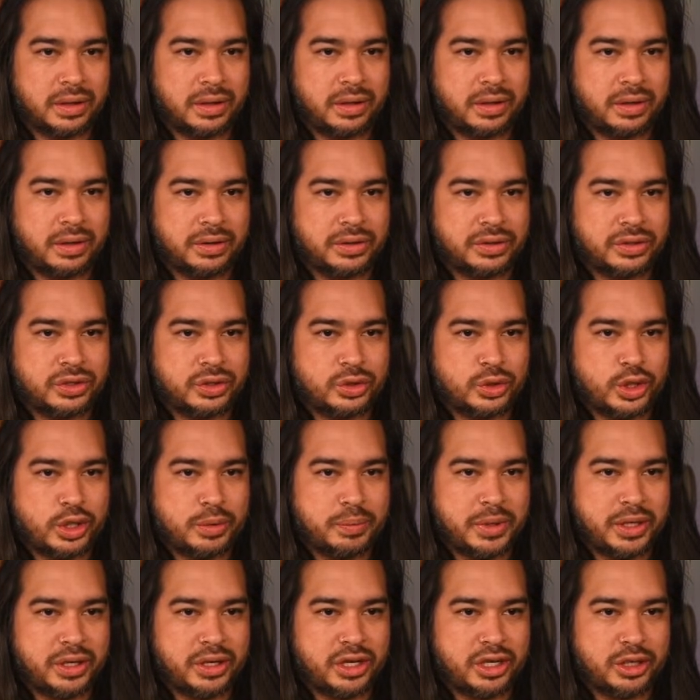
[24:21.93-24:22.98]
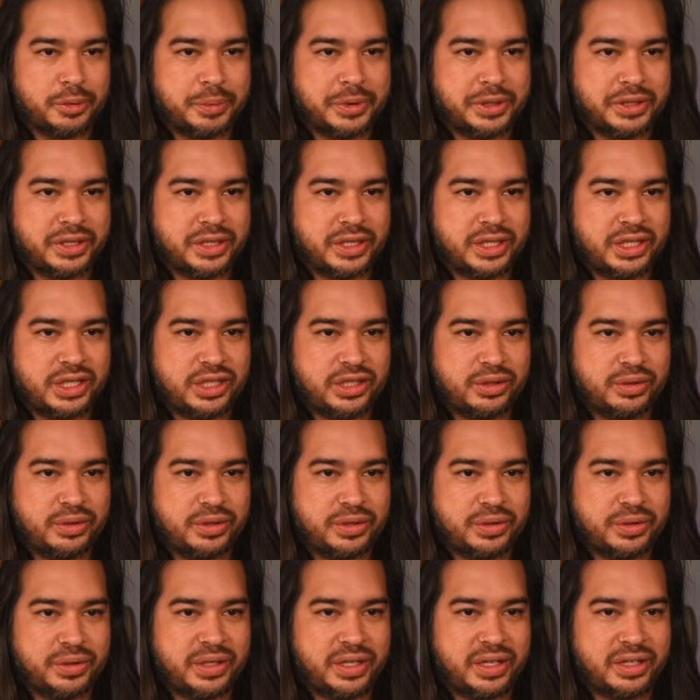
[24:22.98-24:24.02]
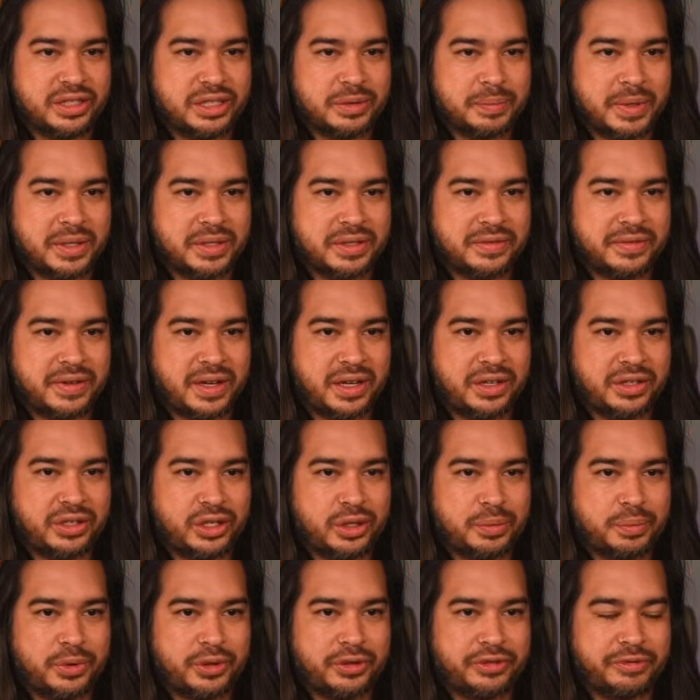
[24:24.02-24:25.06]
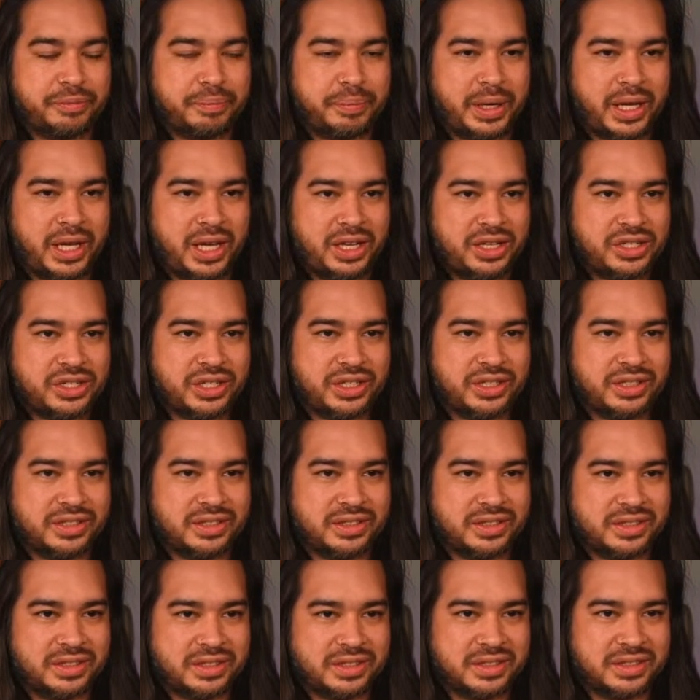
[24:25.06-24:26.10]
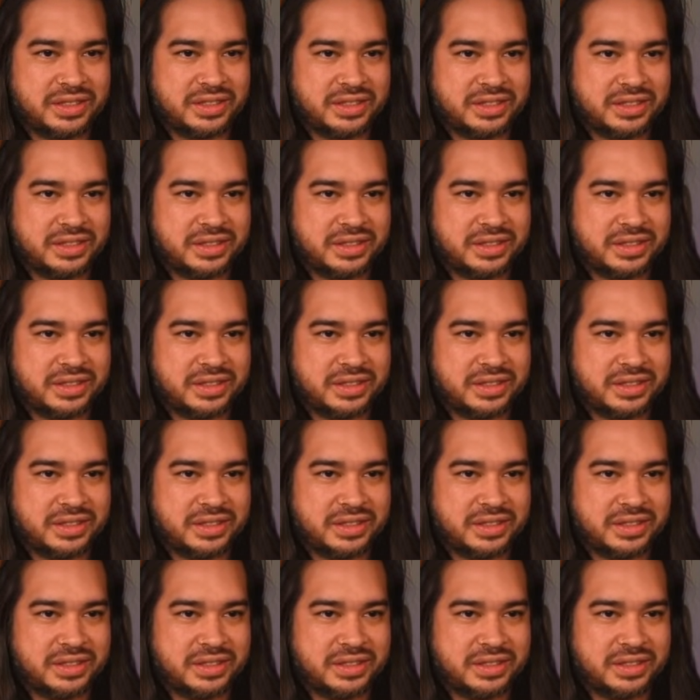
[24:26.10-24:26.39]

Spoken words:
Streaming RPC, you know you can specify a number of pages.